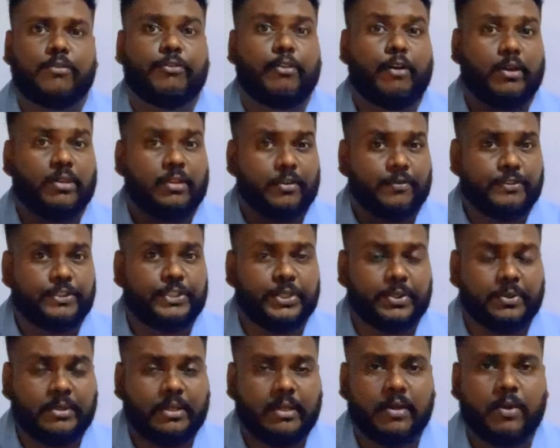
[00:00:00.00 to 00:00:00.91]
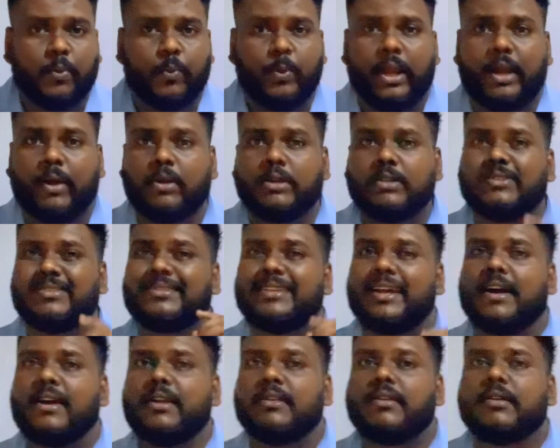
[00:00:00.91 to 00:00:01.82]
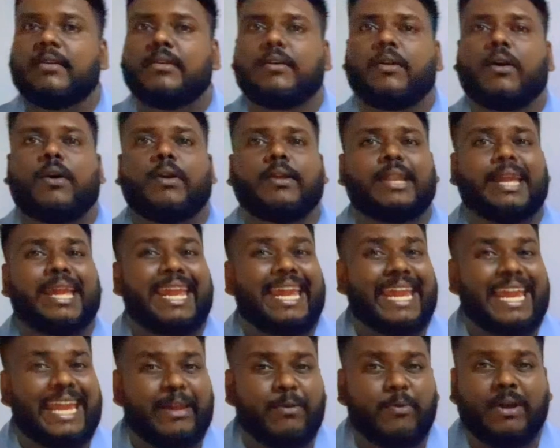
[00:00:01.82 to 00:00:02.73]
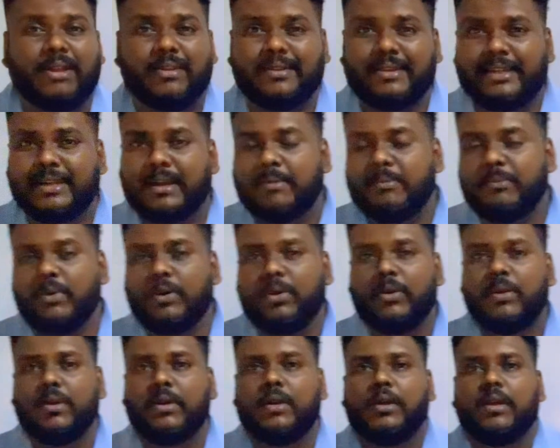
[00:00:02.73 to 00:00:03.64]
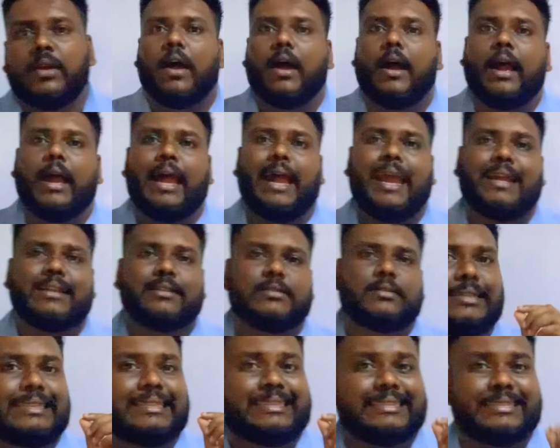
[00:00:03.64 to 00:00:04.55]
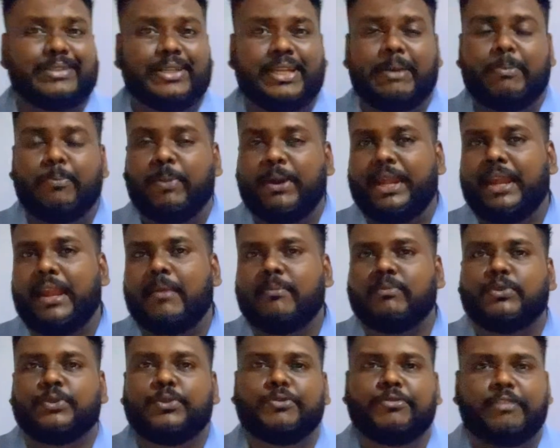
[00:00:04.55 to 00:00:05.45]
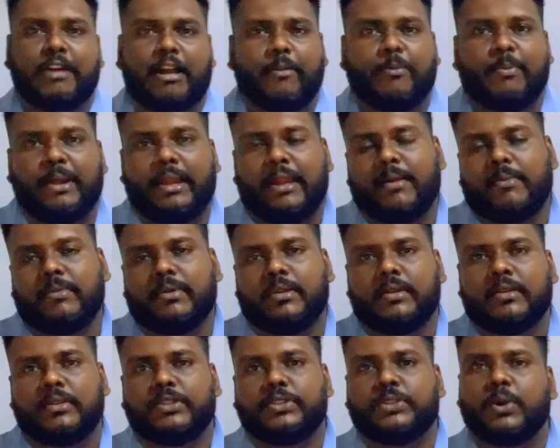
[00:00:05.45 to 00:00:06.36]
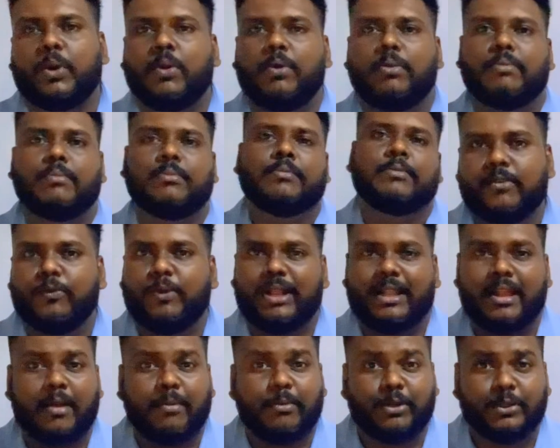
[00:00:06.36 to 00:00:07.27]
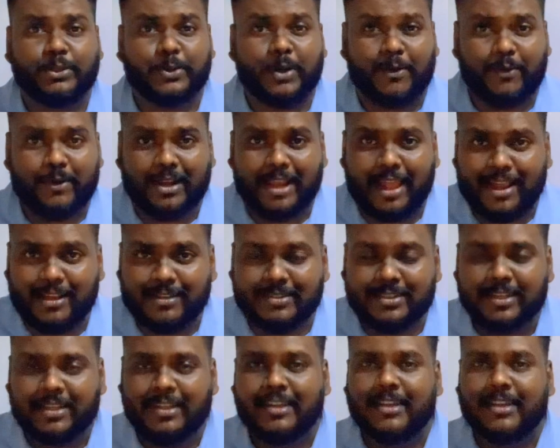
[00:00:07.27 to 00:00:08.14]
4th of June, we are going to start on A1 Negombo at 3 p.m. to 5 p.m. So, welcome all to our class.